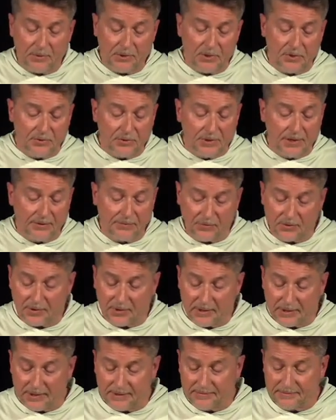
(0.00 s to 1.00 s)
do
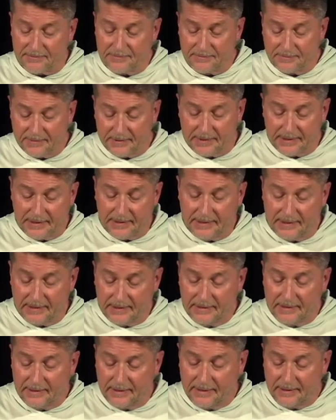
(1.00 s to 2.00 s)
differently
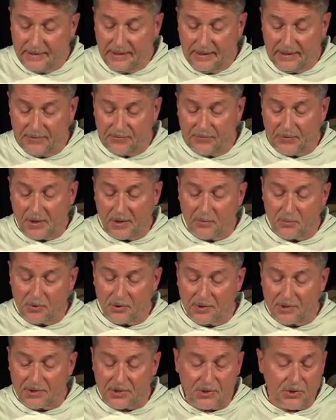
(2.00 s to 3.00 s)
if I were
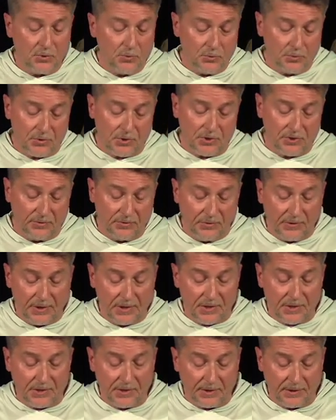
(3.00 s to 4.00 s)
a school student
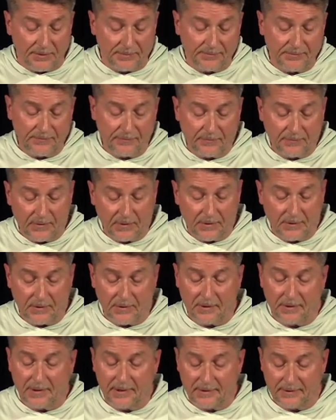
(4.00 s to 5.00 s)
this year. All
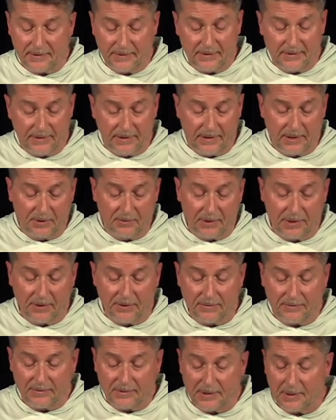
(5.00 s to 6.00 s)
right, here we go.
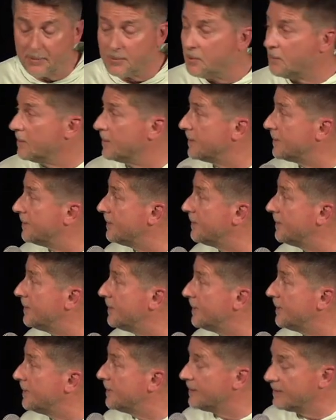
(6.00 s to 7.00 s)
Number 1.
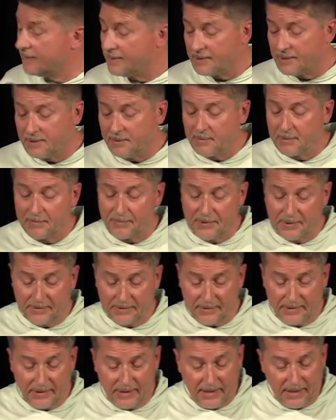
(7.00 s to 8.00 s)
Come up there.
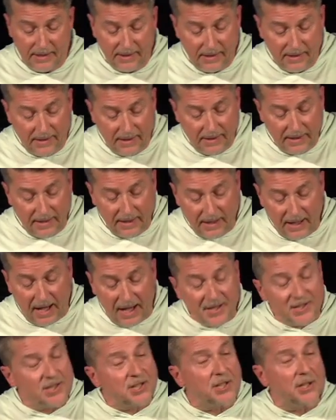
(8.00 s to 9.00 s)

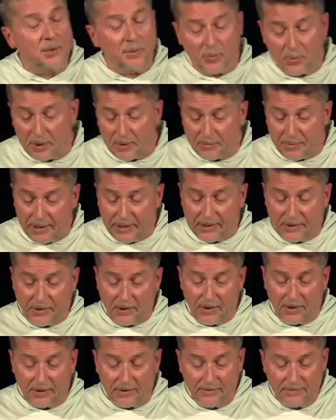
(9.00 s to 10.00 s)
I'd celebrate being
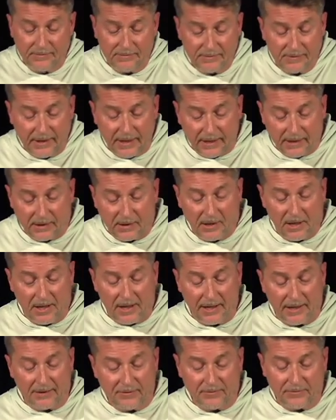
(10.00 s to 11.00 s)
young and alive
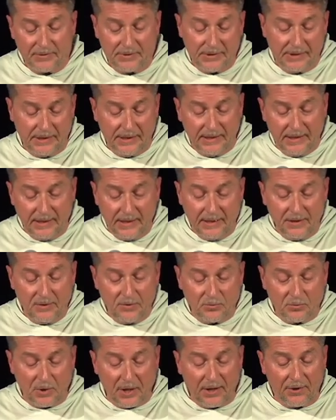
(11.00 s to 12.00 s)

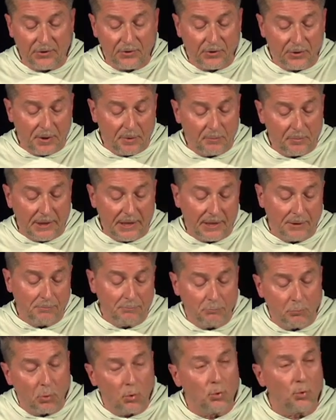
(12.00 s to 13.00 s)
rather than being
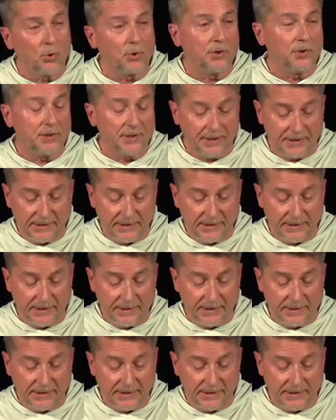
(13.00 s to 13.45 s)
bored